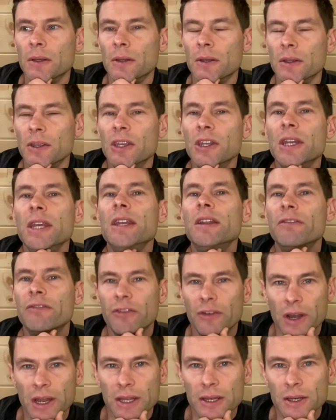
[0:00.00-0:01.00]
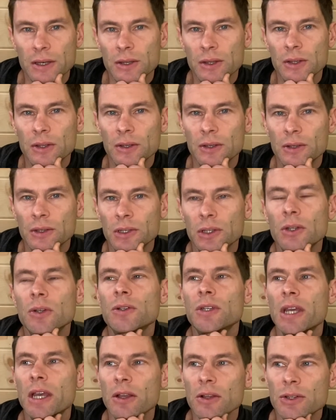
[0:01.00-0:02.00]
you need a friend who
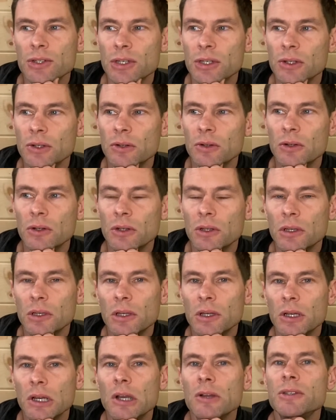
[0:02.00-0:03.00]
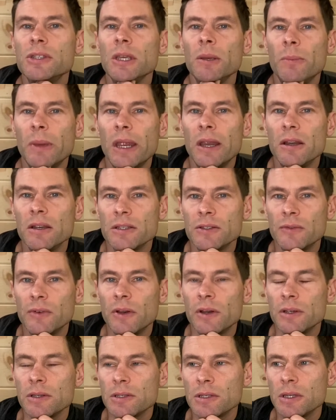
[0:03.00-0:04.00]
tells you, go see Paris
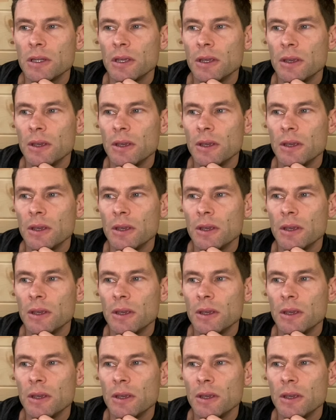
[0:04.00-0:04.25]
first.